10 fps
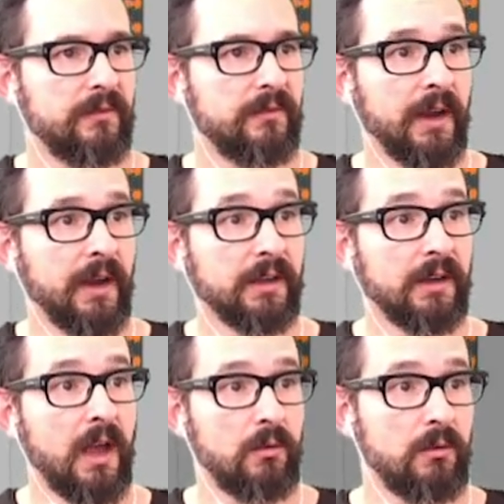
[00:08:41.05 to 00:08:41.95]
And
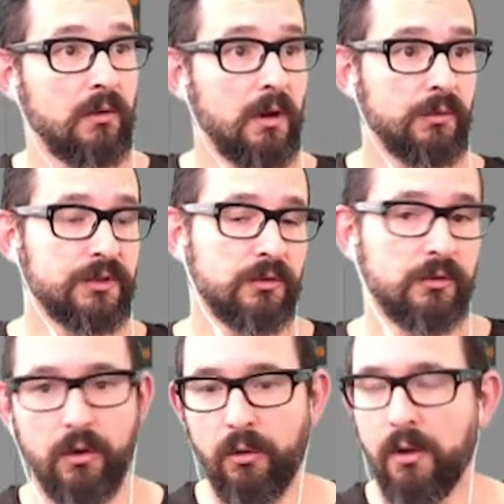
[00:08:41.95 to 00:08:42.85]
now we should
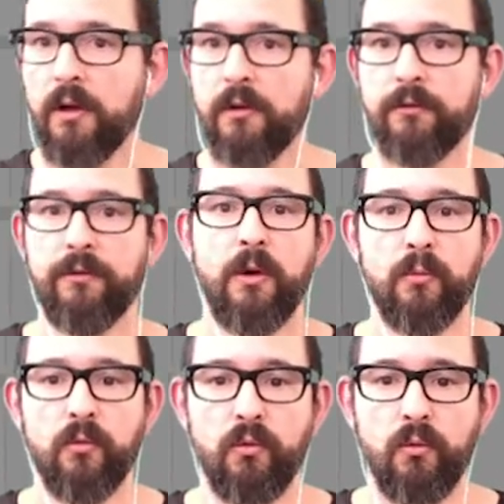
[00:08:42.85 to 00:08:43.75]
go from
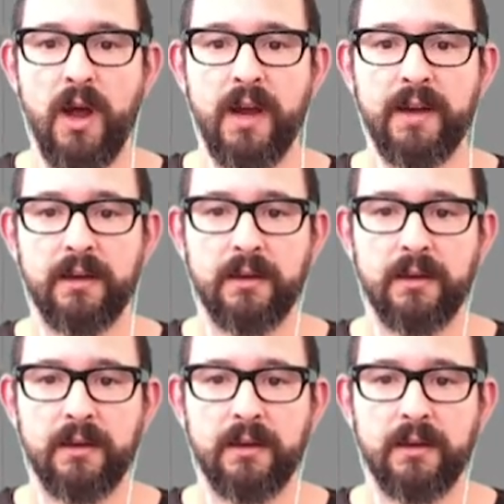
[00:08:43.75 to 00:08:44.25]
one